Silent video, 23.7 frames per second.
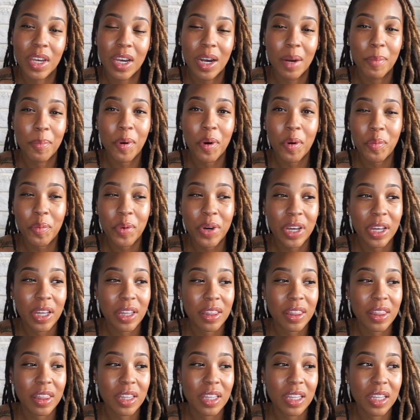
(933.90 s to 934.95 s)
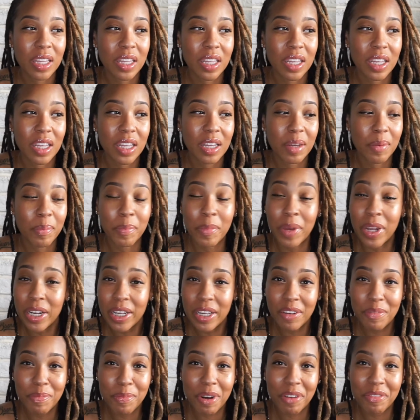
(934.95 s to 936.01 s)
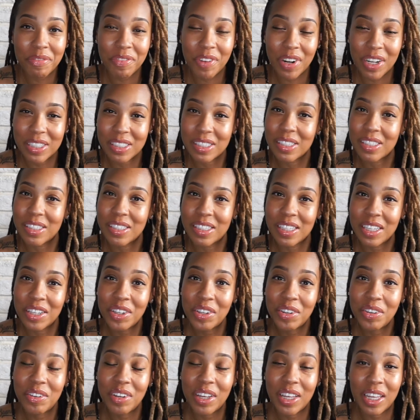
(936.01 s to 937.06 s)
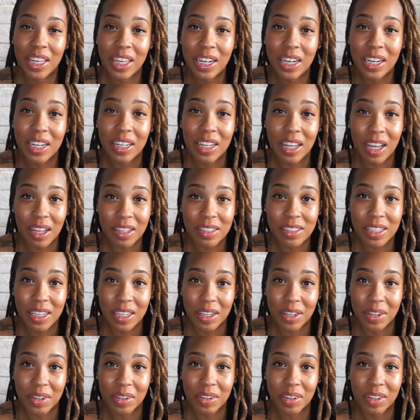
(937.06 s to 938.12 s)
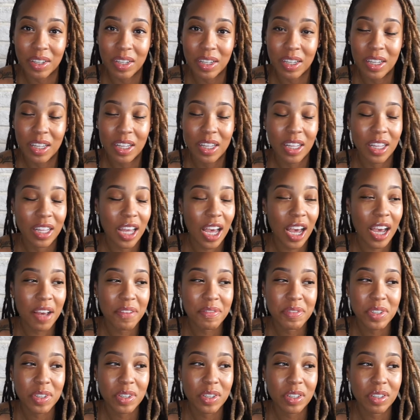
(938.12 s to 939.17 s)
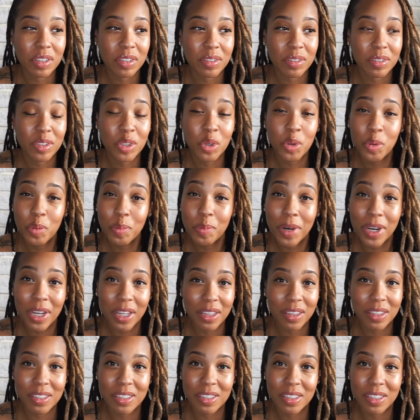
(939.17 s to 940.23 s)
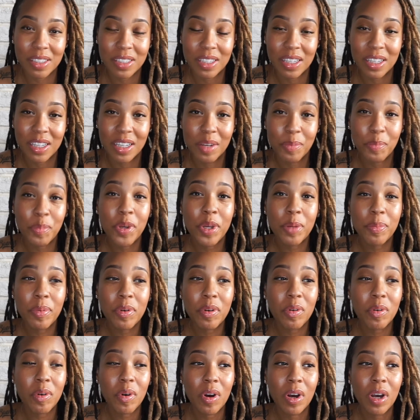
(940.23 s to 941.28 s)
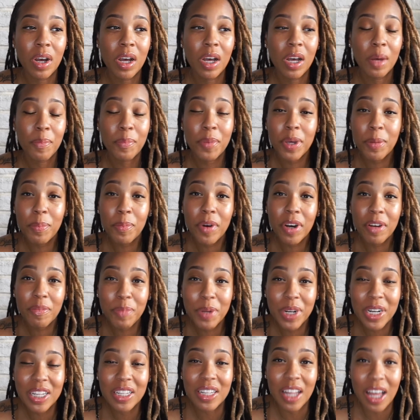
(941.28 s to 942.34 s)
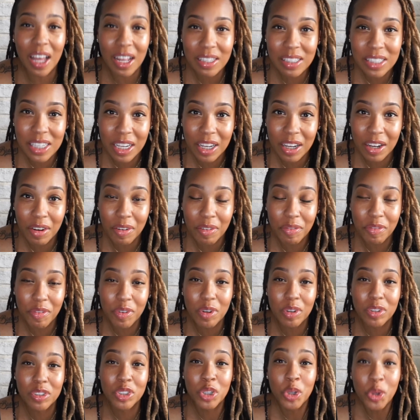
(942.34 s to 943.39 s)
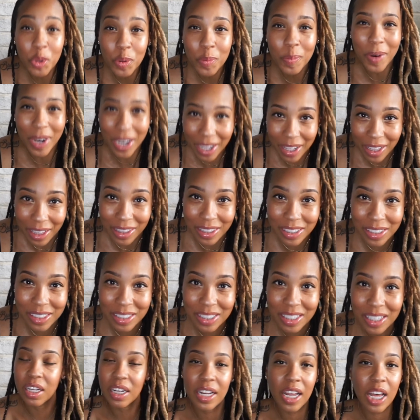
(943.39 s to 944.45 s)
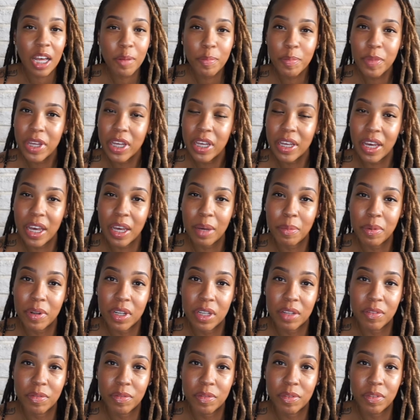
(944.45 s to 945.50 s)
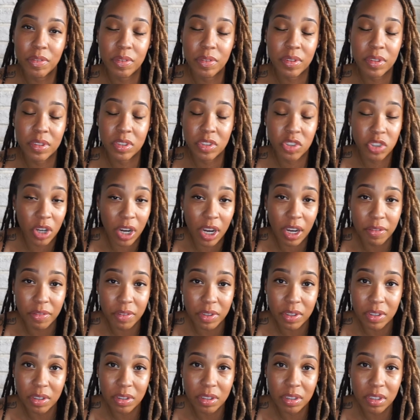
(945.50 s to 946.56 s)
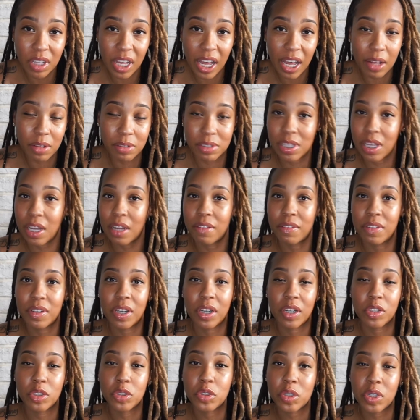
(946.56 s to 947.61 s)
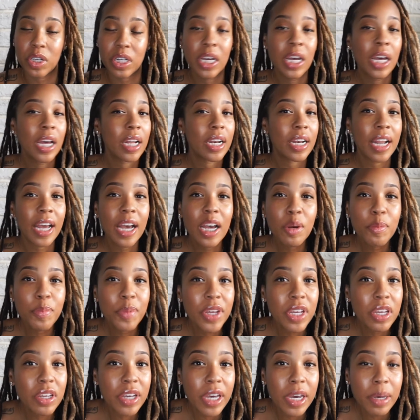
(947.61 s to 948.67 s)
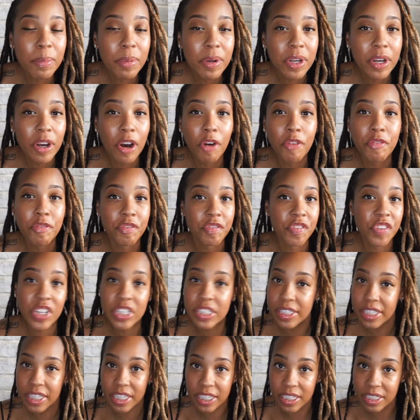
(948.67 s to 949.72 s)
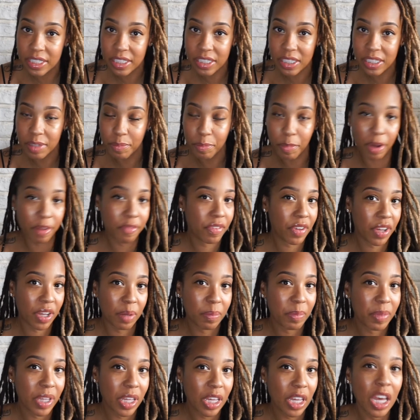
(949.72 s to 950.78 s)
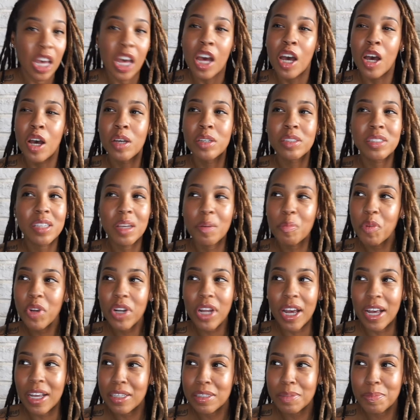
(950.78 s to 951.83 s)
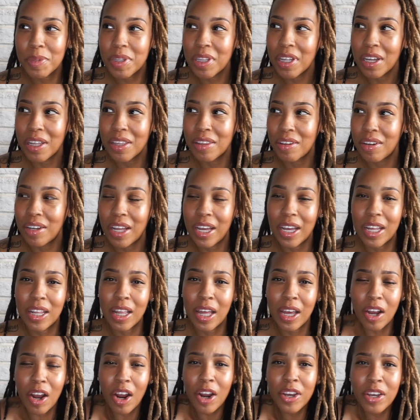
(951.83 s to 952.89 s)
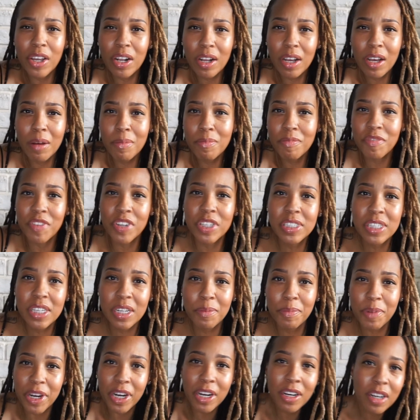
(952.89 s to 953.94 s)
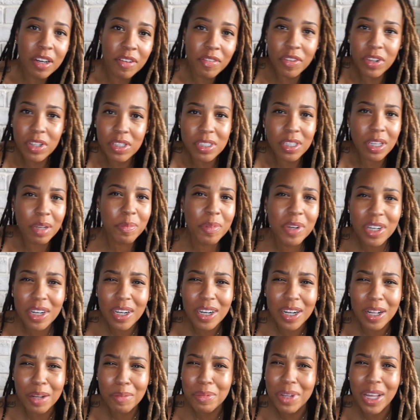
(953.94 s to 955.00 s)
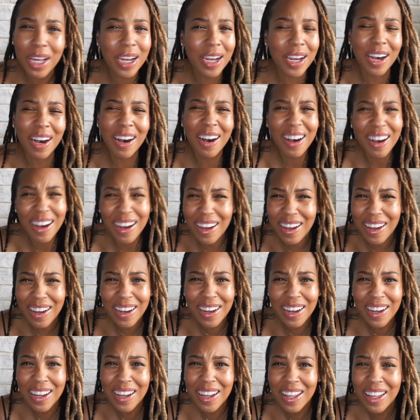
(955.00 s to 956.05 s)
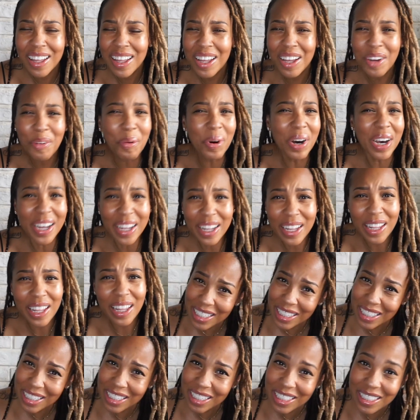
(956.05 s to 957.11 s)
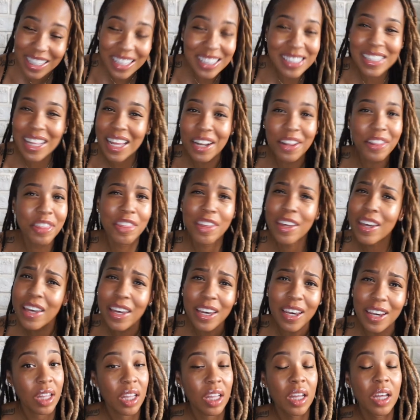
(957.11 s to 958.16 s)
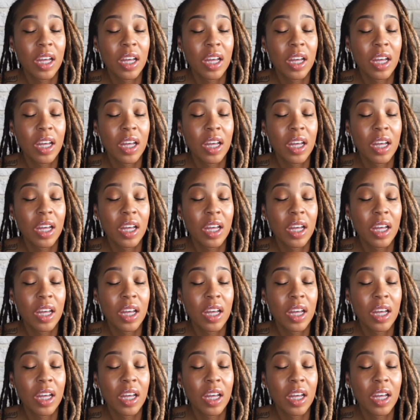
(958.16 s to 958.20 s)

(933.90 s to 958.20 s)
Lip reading: But with many of my friends still in lockdown after 2 months, people have been in lockdown for 2 months. Not being able to travel outside of the country, not being able to go visit my family. Someone asked me the other day, like, are you gonna come visit America for the summer? And I'm like, huh? What? That's not a thing.